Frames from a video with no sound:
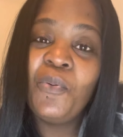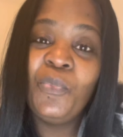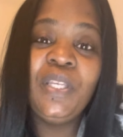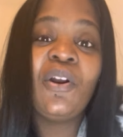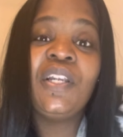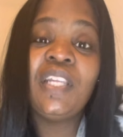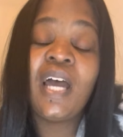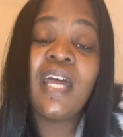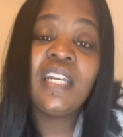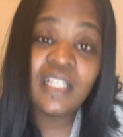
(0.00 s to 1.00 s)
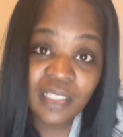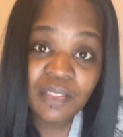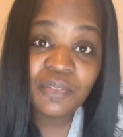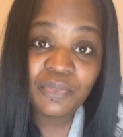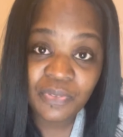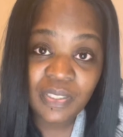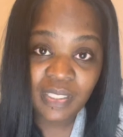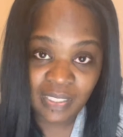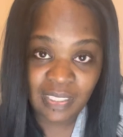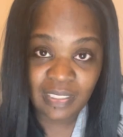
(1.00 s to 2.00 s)
we are not of
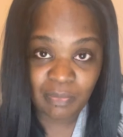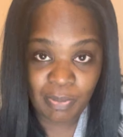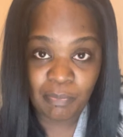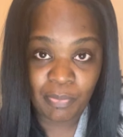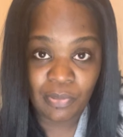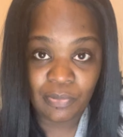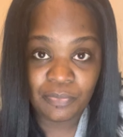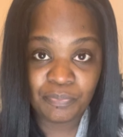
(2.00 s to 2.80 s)
these people.